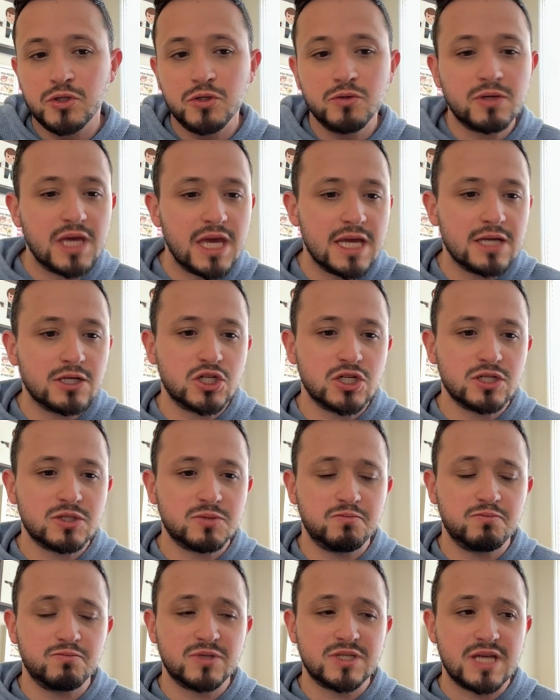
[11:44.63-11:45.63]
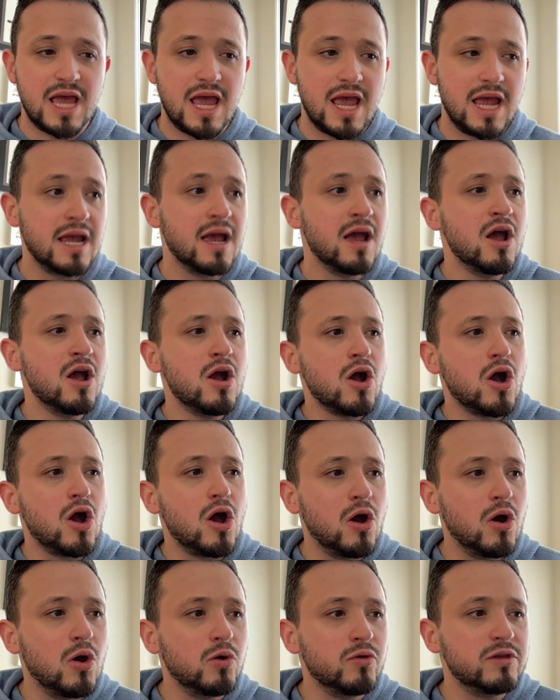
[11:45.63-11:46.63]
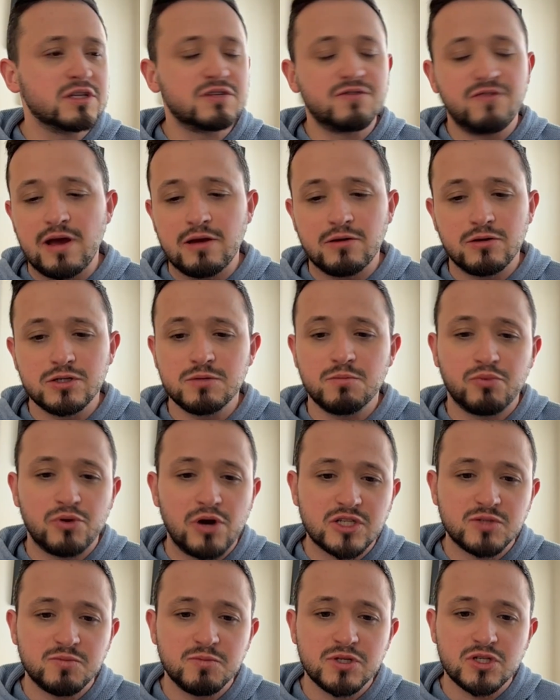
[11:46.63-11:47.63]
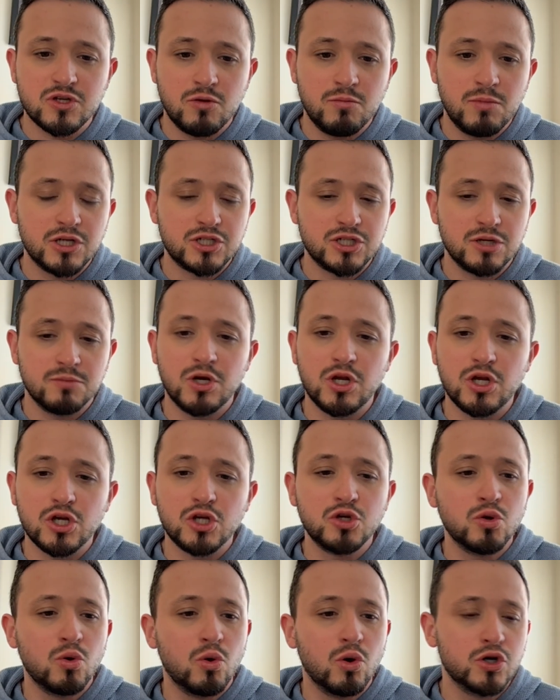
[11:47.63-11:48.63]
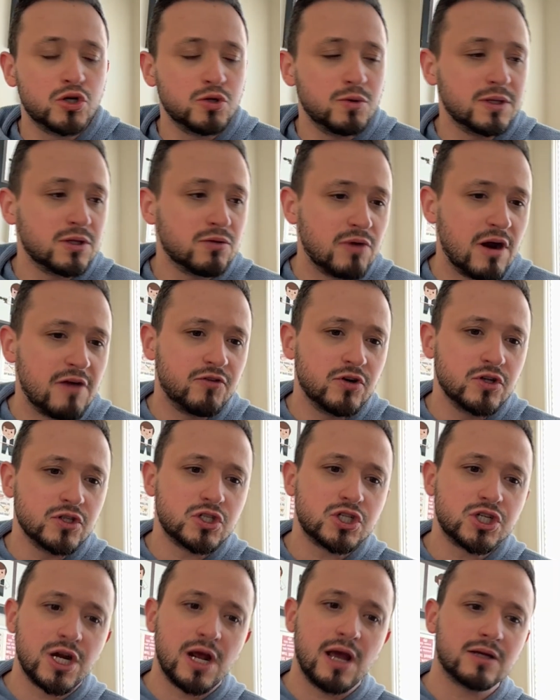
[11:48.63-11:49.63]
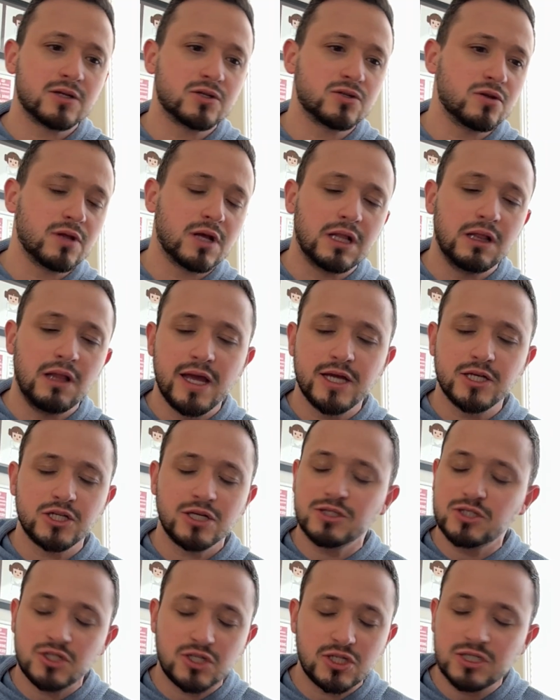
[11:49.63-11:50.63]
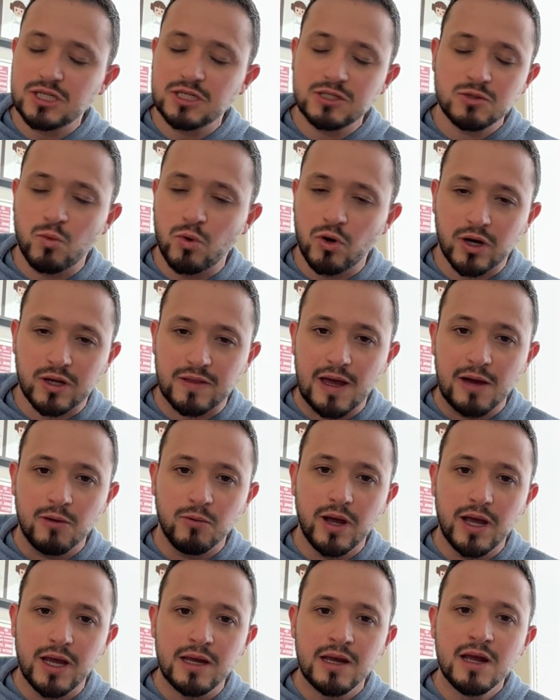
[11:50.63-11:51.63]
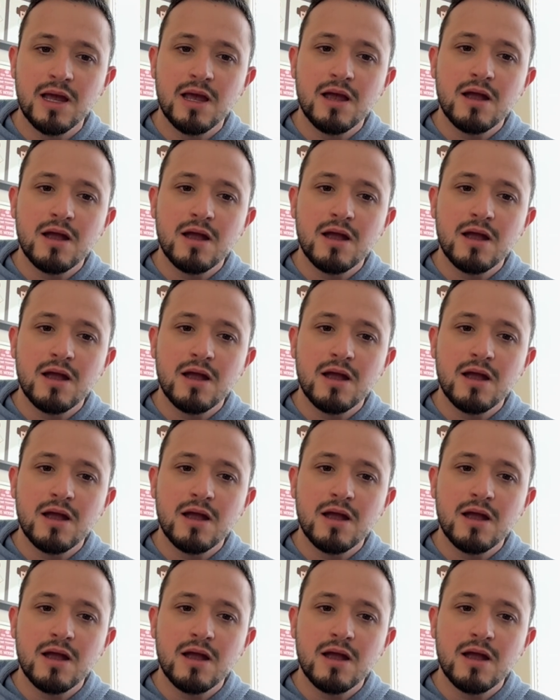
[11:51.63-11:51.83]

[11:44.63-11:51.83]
You can't just say, "Oh, this founder's impressed me so much, I'm going to ignore doing the reference checks or the client." It just doesn't work that way.